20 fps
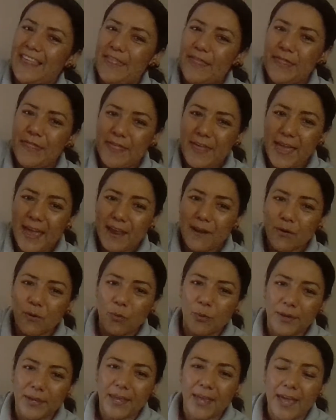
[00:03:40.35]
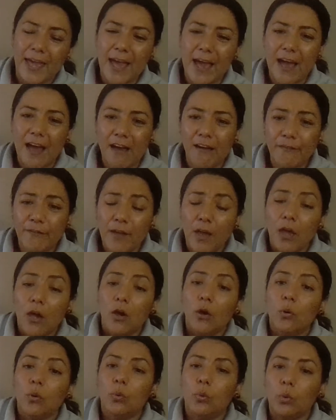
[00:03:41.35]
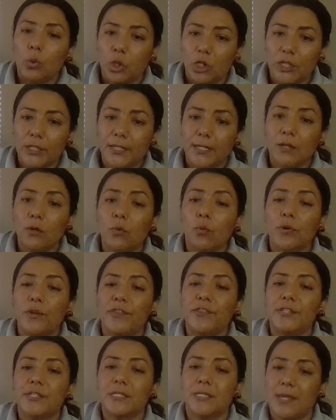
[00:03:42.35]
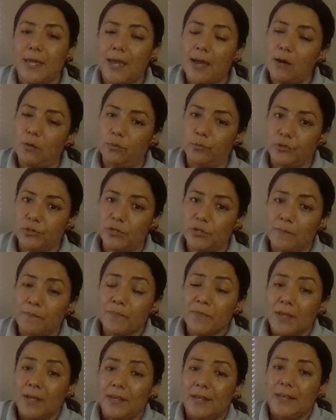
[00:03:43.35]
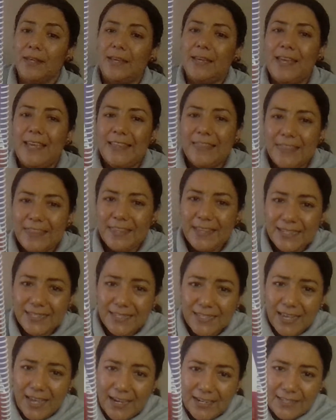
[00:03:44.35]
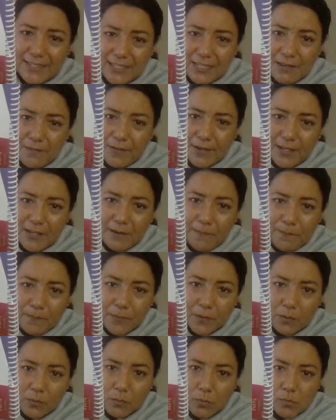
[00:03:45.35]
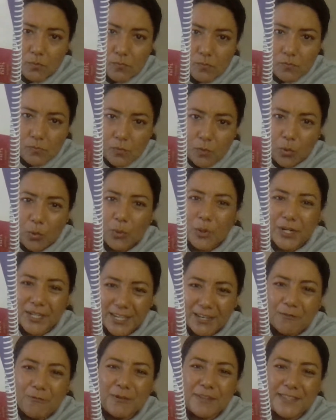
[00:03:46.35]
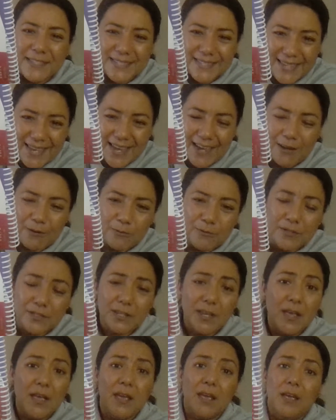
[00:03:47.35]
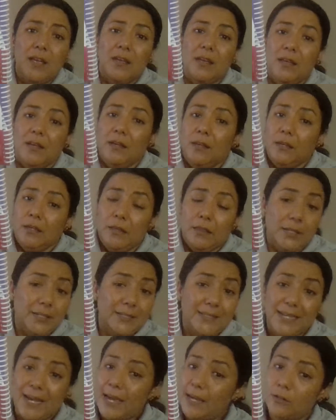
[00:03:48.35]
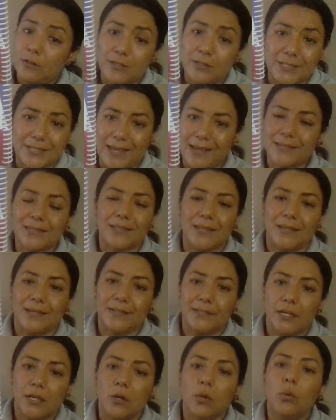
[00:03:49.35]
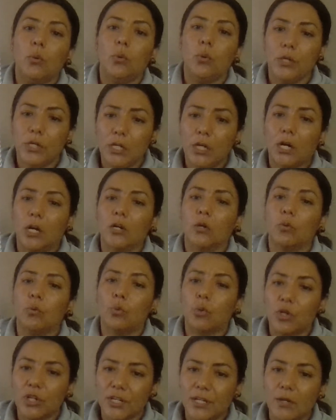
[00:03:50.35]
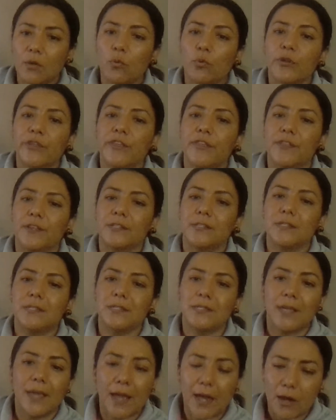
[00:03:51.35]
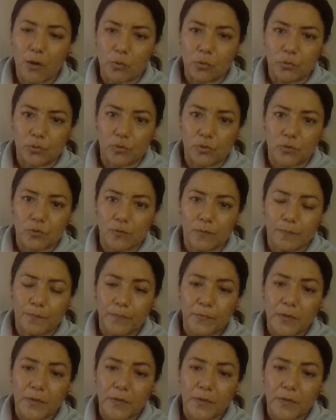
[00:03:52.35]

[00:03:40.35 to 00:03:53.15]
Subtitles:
Then we have working with sounds. In this activity, working with sounds, the title says it. We are working with the sounds.